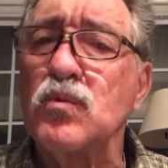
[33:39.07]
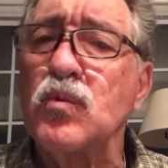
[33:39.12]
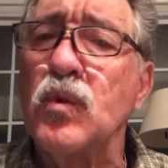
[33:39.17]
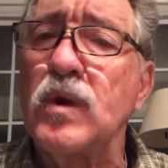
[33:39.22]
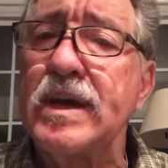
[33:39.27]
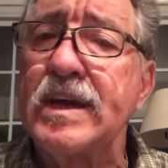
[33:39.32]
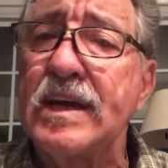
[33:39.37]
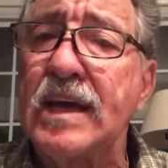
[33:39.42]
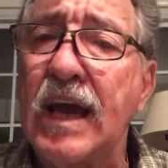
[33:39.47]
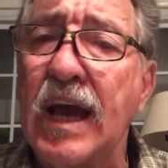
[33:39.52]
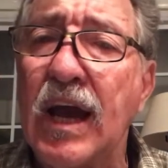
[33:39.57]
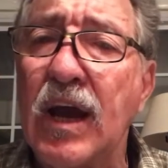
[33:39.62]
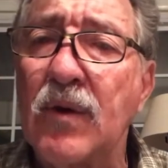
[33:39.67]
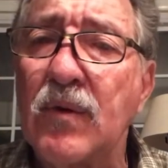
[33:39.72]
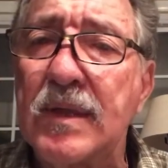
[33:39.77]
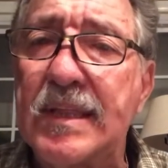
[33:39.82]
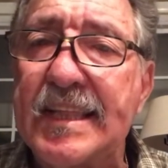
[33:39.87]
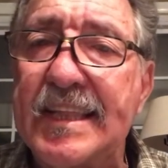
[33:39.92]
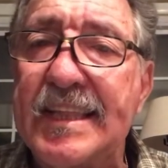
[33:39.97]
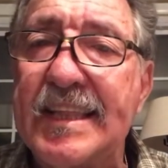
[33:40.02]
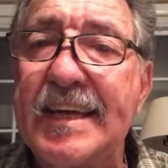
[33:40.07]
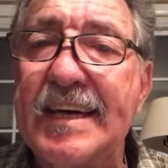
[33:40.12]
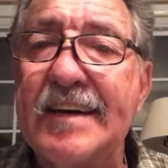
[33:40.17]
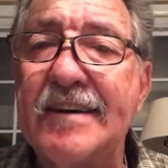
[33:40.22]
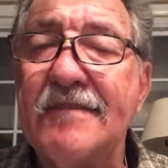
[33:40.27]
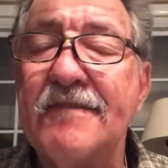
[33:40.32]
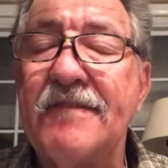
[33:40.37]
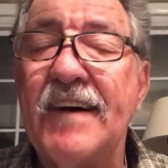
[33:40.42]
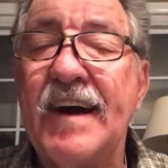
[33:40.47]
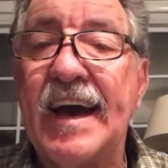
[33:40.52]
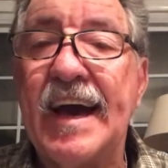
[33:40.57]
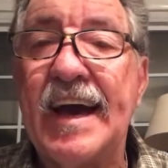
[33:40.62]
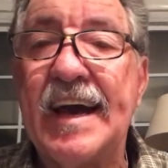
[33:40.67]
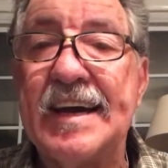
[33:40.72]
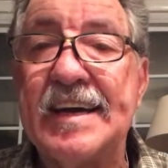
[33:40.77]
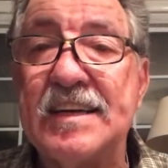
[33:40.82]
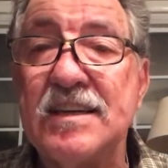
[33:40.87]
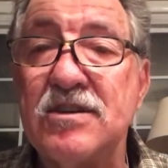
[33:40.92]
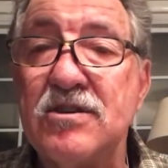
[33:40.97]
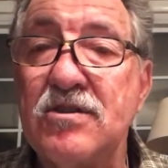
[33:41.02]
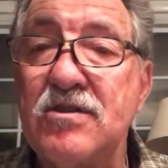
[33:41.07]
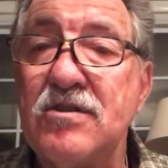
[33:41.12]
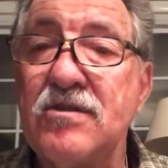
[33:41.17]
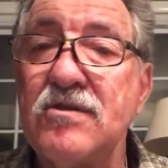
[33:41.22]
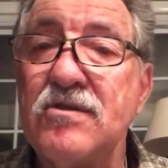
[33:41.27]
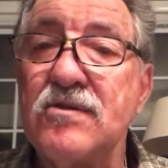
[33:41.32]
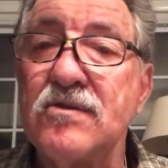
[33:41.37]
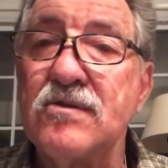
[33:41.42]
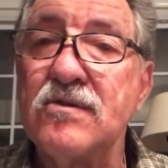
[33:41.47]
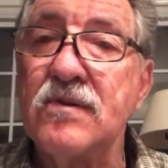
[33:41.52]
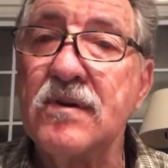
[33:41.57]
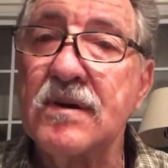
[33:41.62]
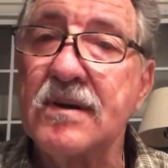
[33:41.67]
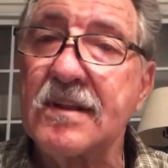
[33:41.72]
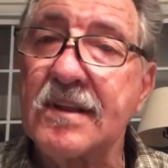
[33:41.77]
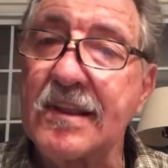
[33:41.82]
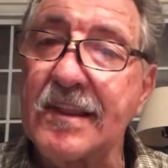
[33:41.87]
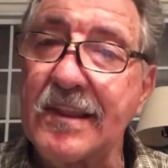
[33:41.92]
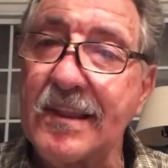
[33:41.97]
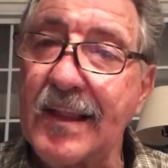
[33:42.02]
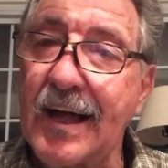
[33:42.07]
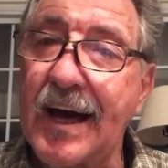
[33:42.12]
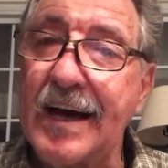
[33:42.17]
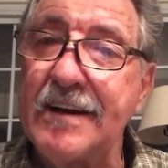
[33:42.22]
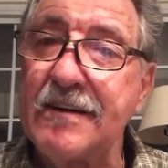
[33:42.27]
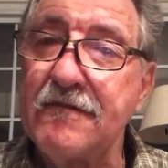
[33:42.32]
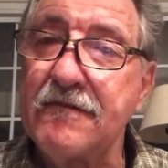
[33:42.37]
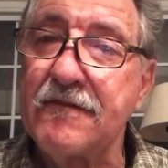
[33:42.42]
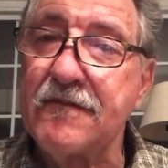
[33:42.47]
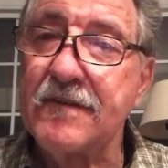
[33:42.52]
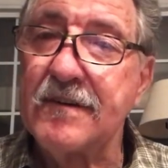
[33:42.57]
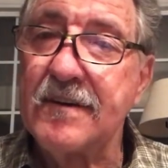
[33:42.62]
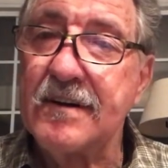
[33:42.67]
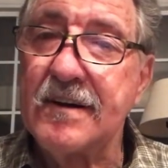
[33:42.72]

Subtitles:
We live a new life.